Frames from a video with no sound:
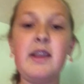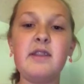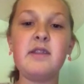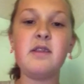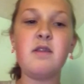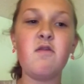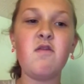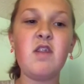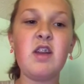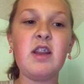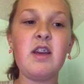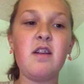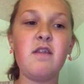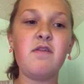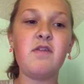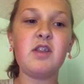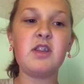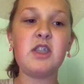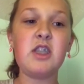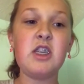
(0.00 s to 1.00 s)
is the video
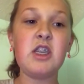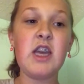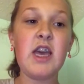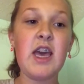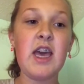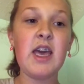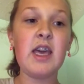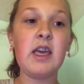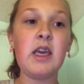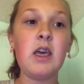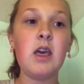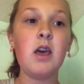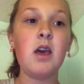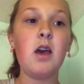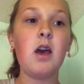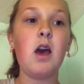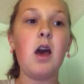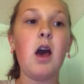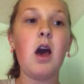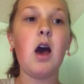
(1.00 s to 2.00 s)
for today.
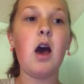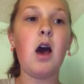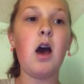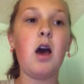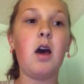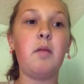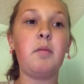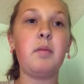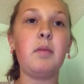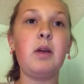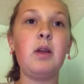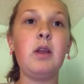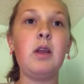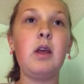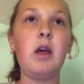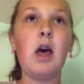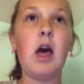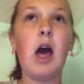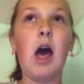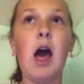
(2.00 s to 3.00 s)
Um,
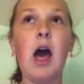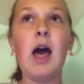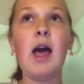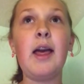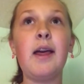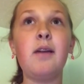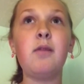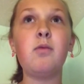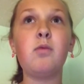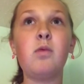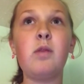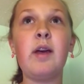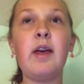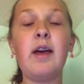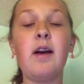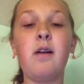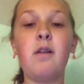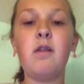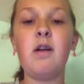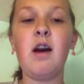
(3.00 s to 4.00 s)
I
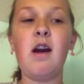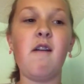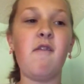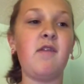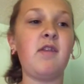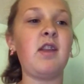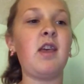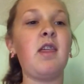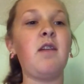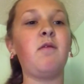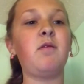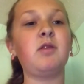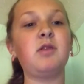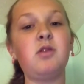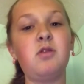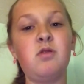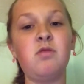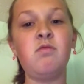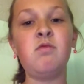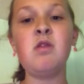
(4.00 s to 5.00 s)
will have another one
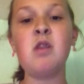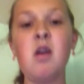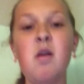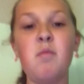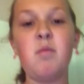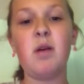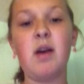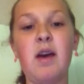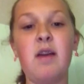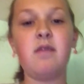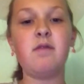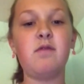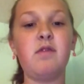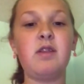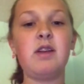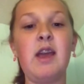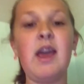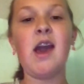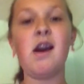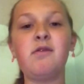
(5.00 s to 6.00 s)
soon, but for
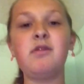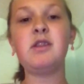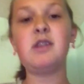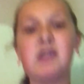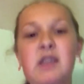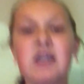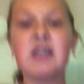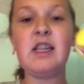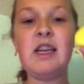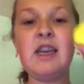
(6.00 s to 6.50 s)
now, see you